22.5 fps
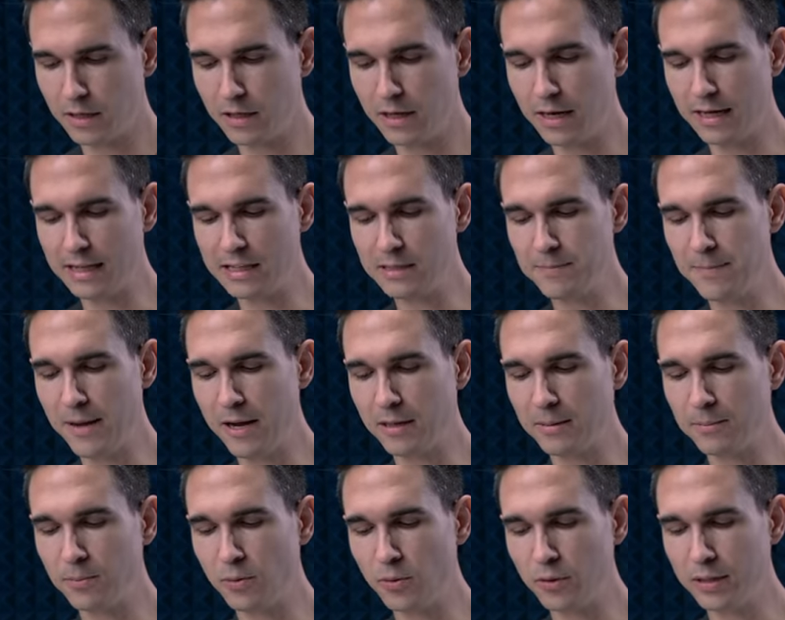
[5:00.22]
a nice
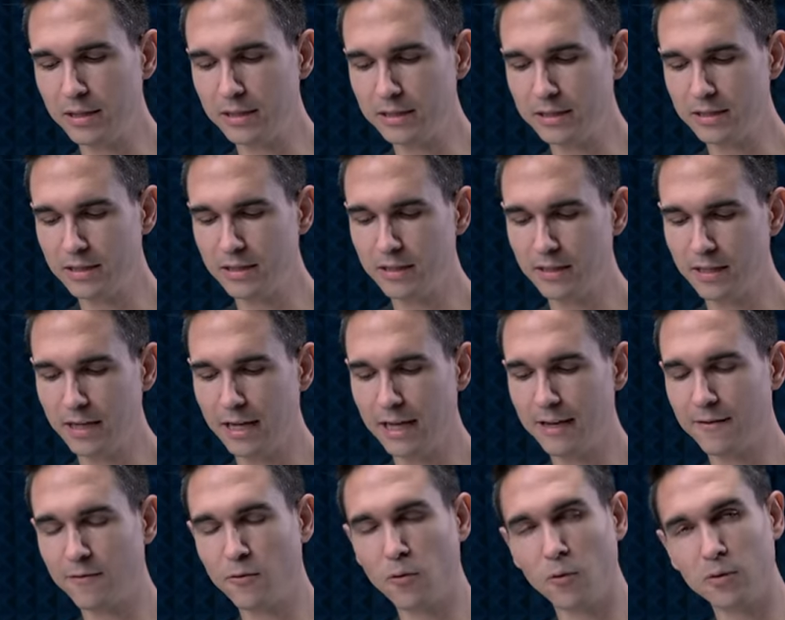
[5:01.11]
mounting point,
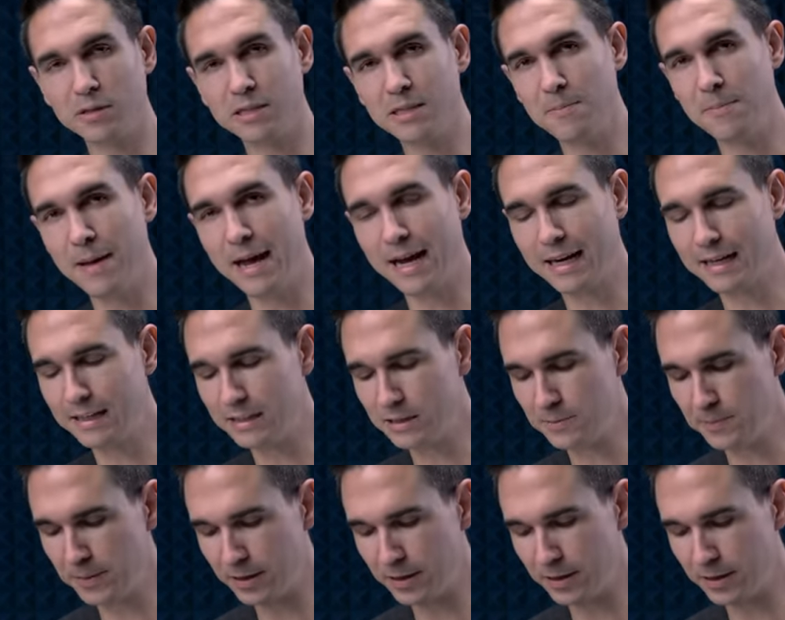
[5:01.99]
and of course the magnet's